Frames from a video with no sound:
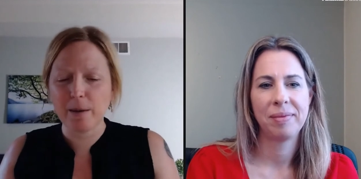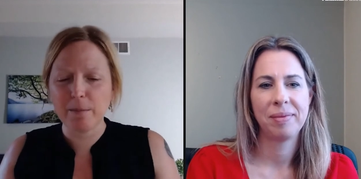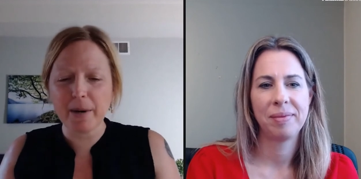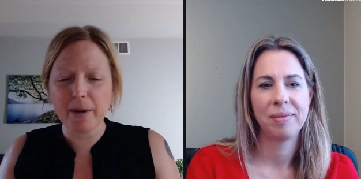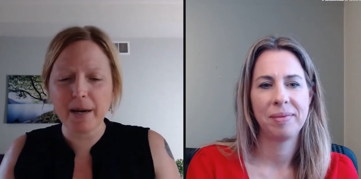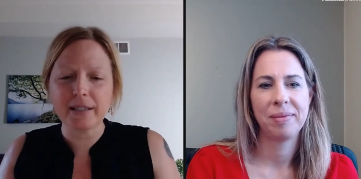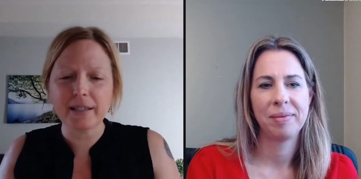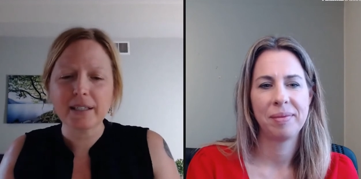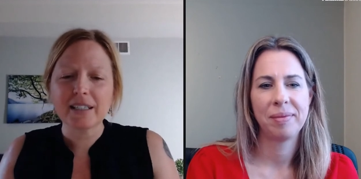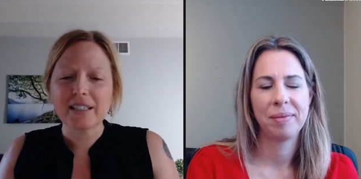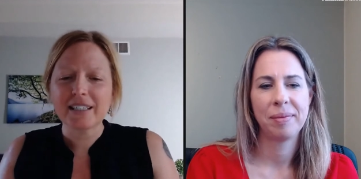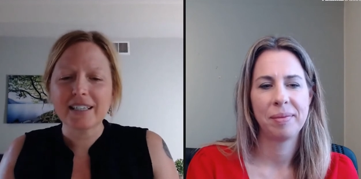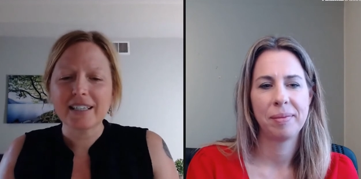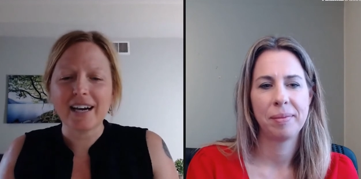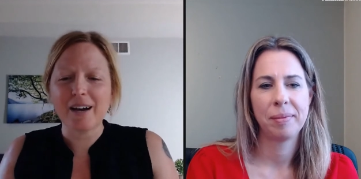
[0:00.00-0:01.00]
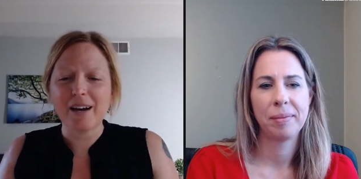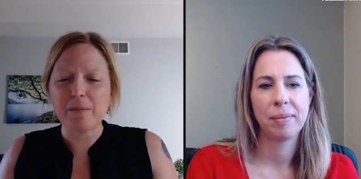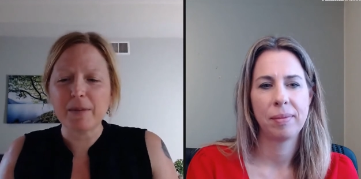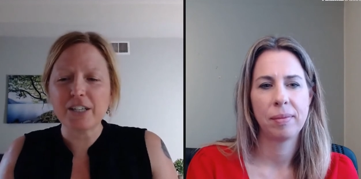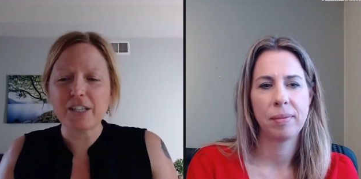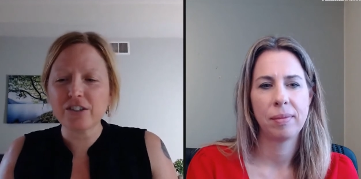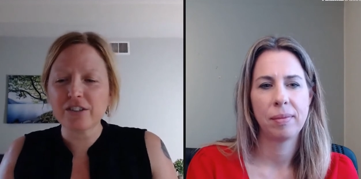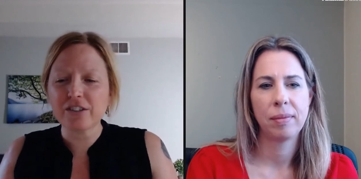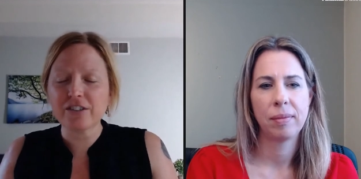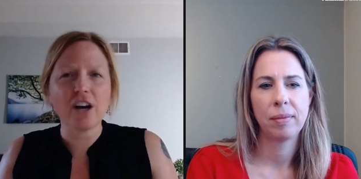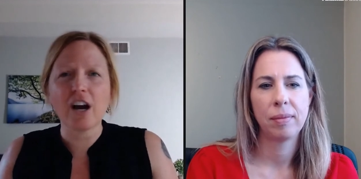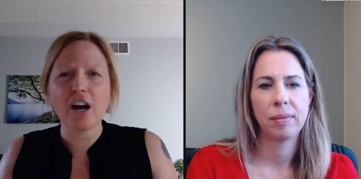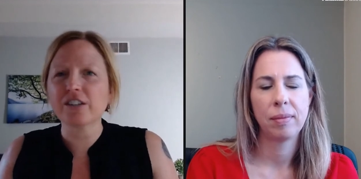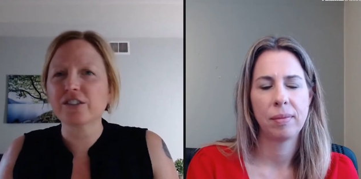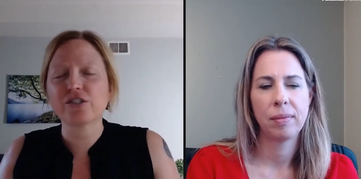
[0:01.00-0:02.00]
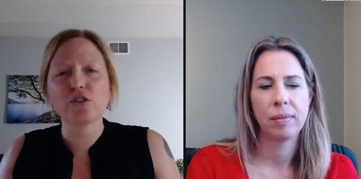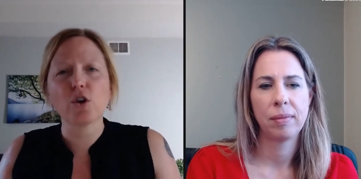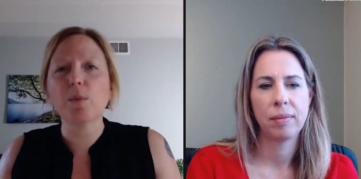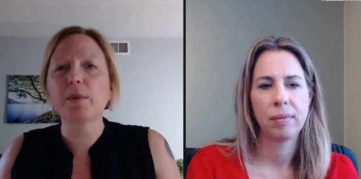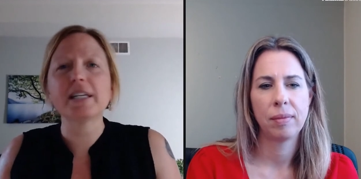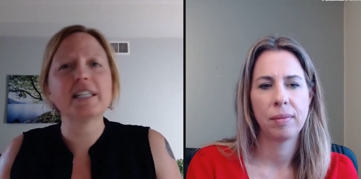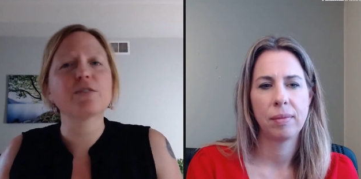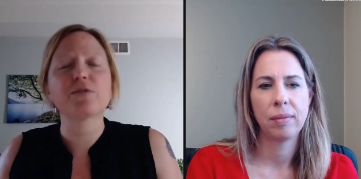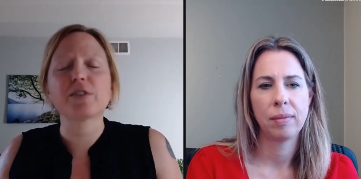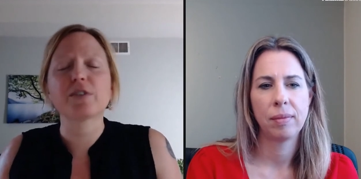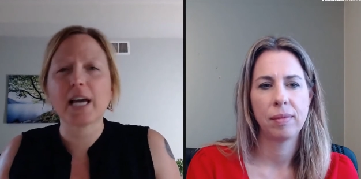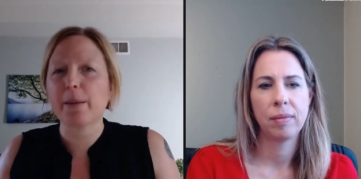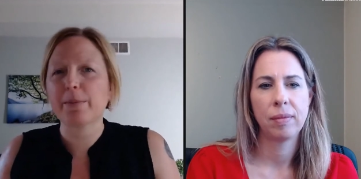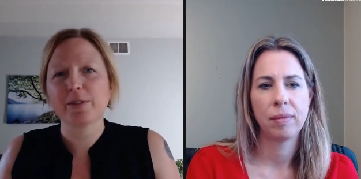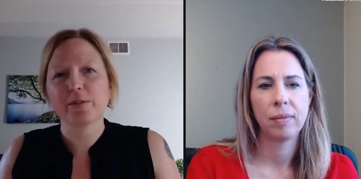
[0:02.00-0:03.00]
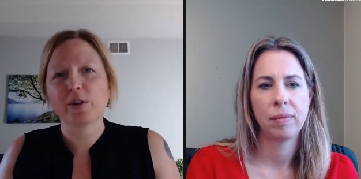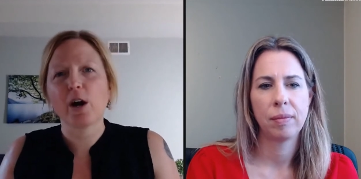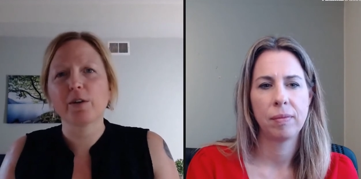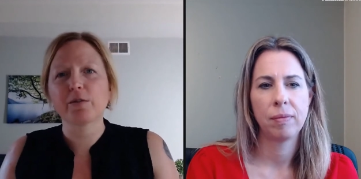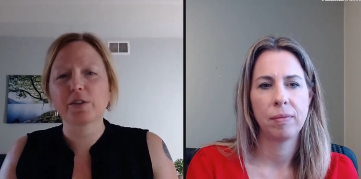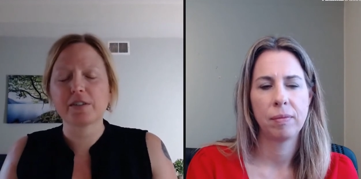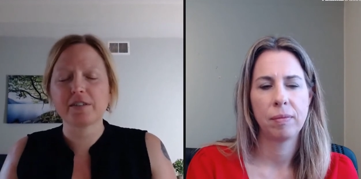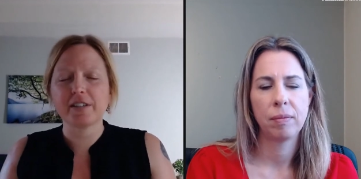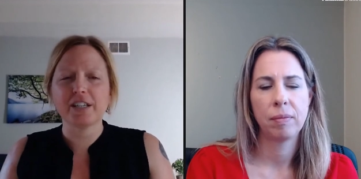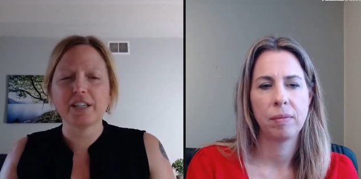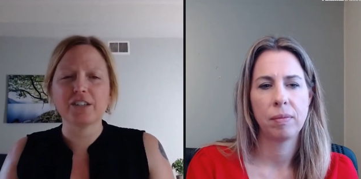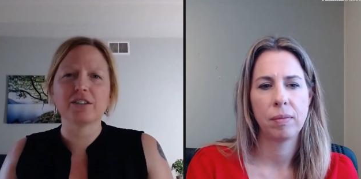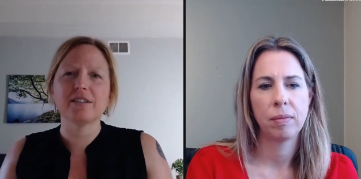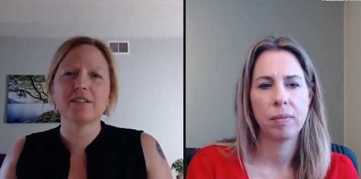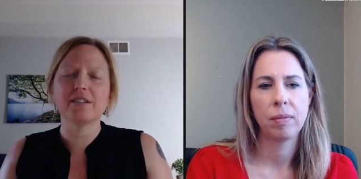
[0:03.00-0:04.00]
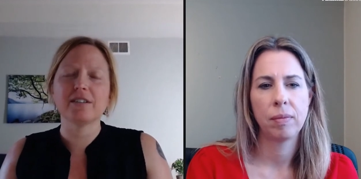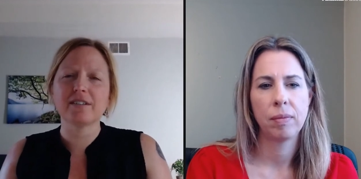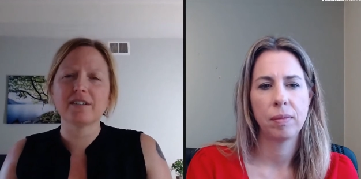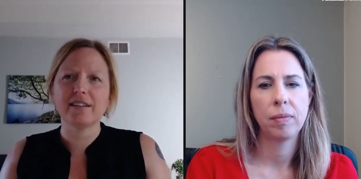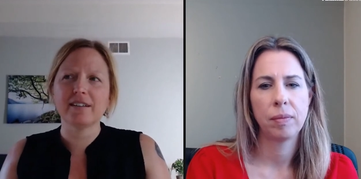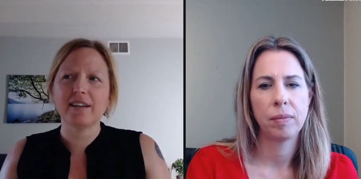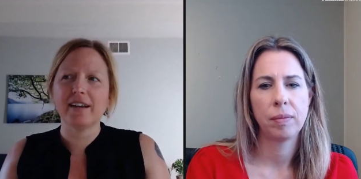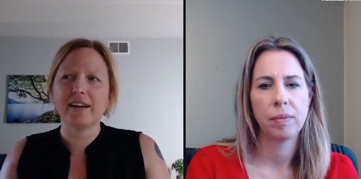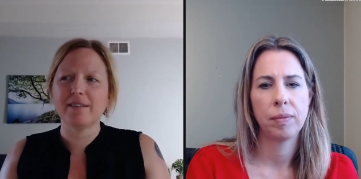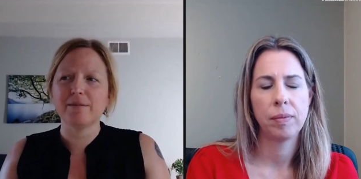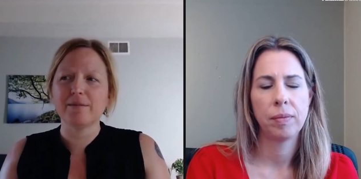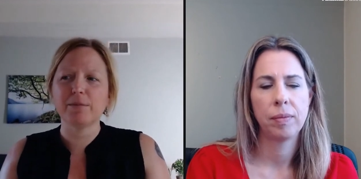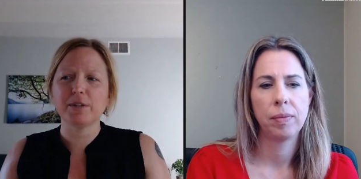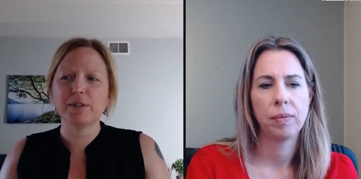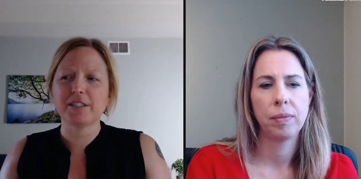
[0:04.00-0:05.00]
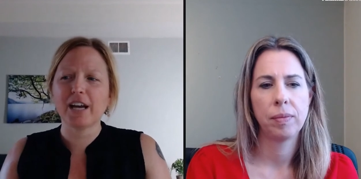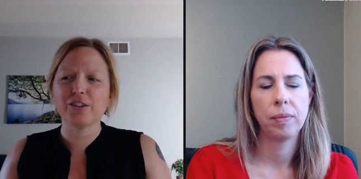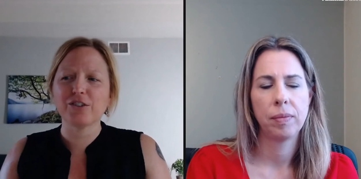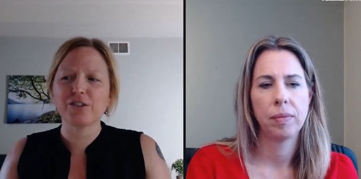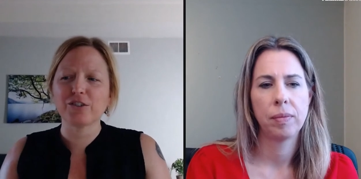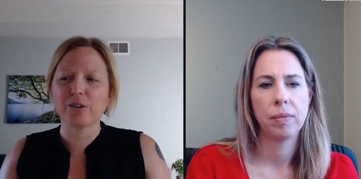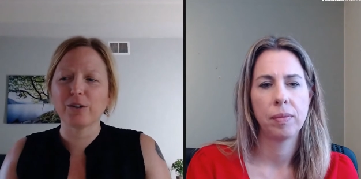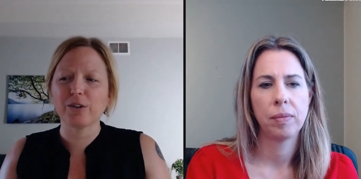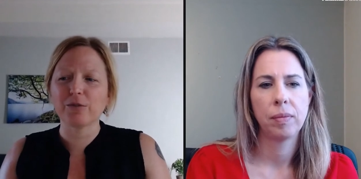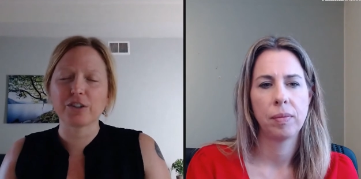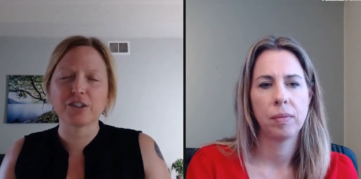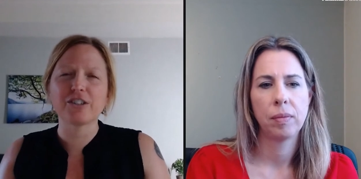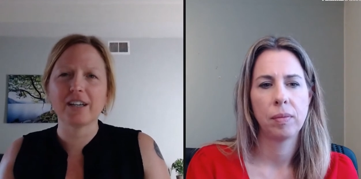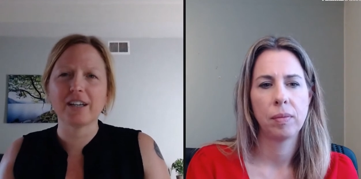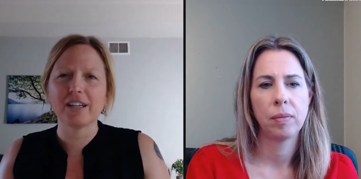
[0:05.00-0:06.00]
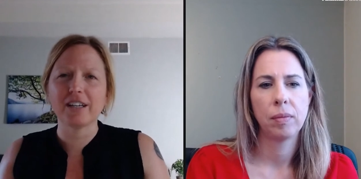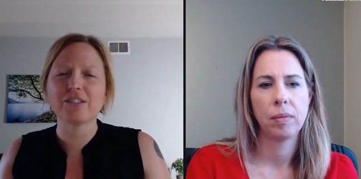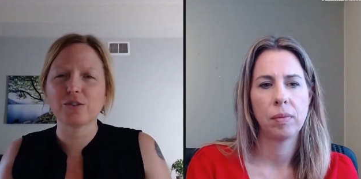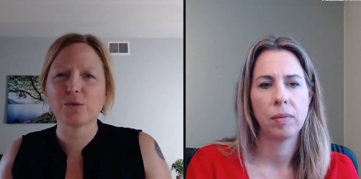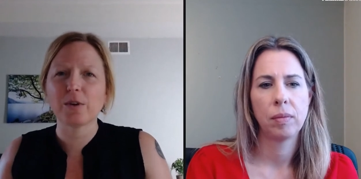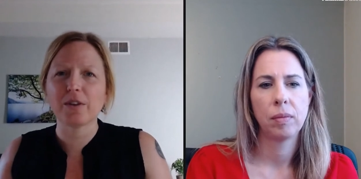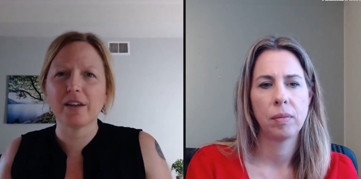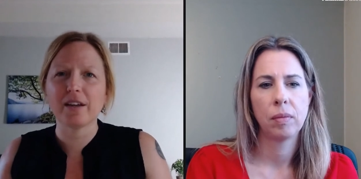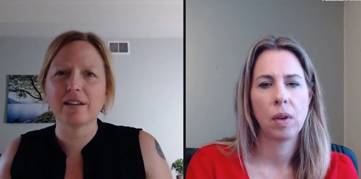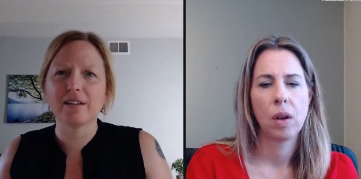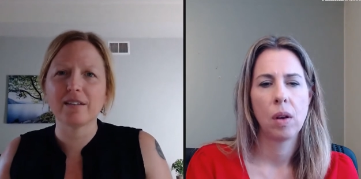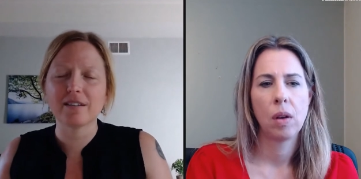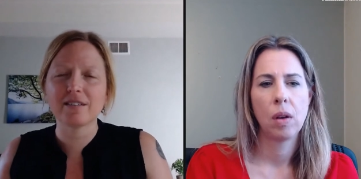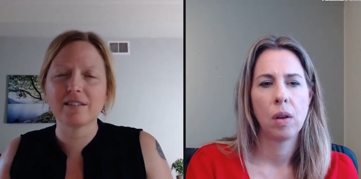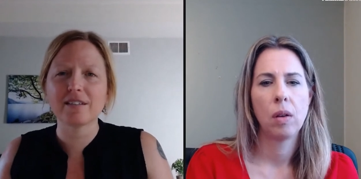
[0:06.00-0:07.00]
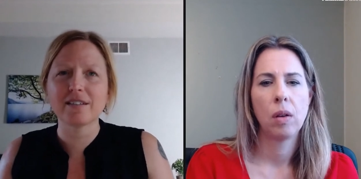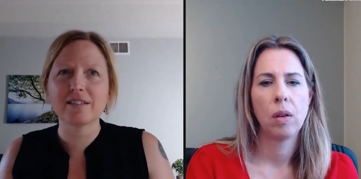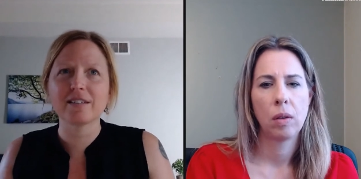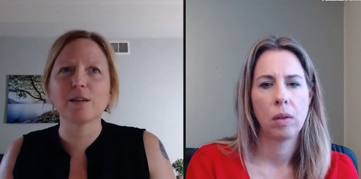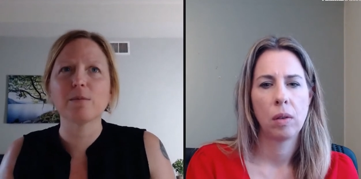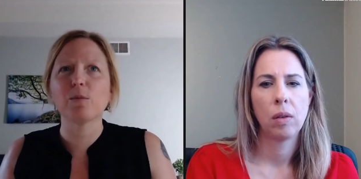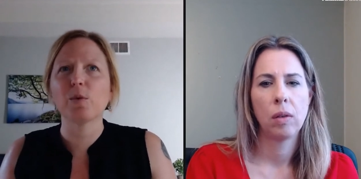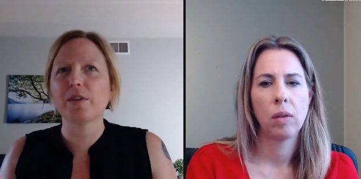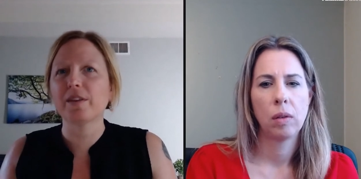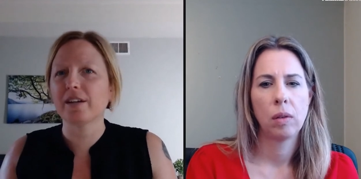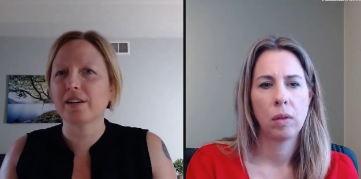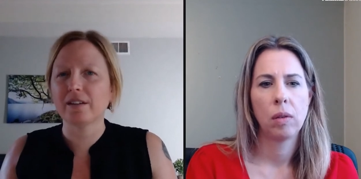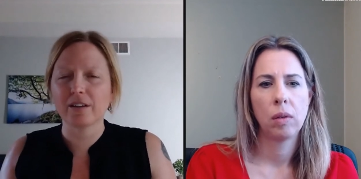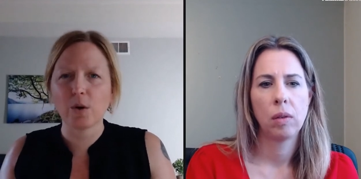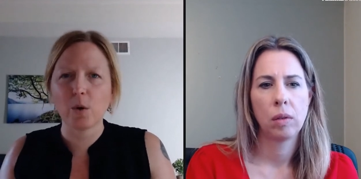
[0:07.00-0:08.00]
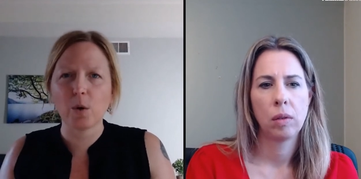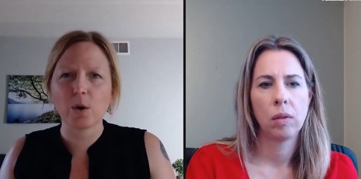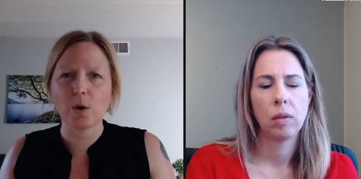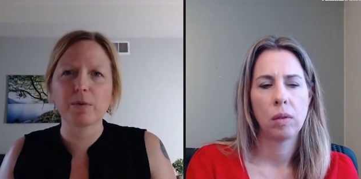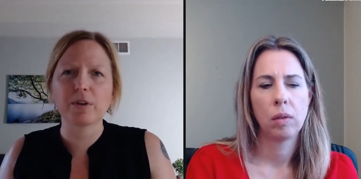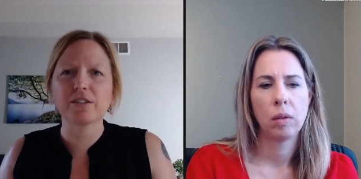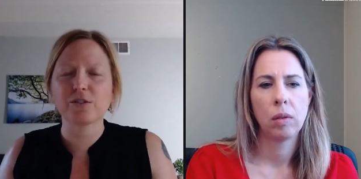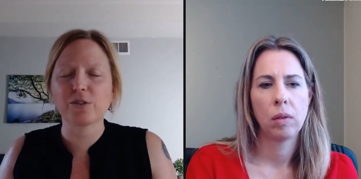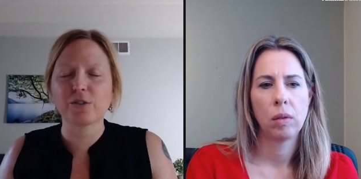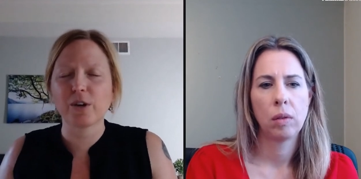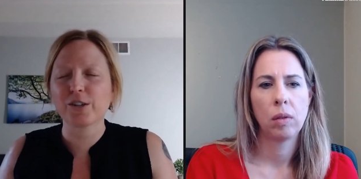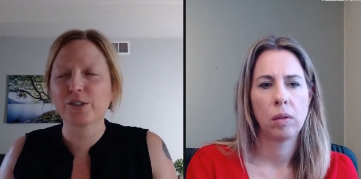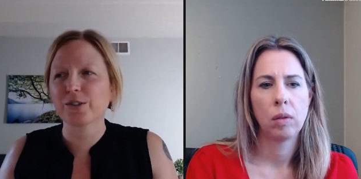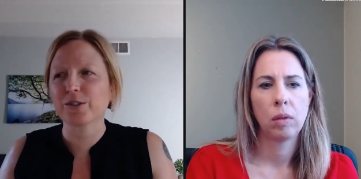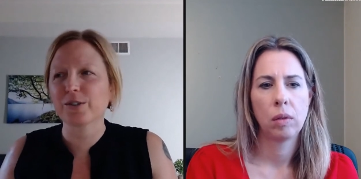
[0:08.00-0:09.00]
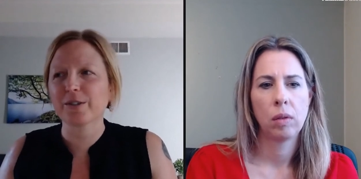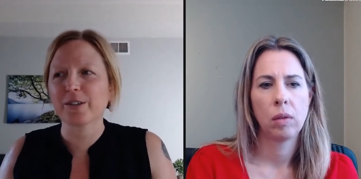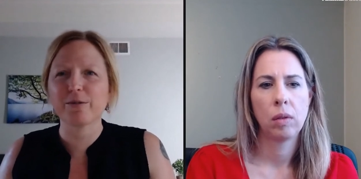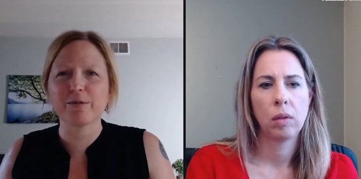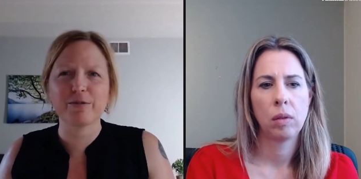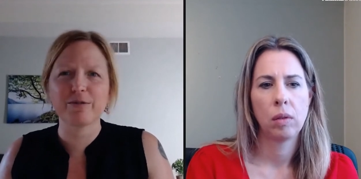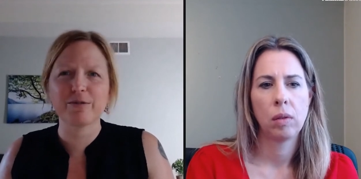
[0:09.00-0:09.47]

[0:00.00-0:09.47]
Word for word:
Speaker 1: But um, it just launched so many different types of conversations and and potential for change within the system, within the corporate structures of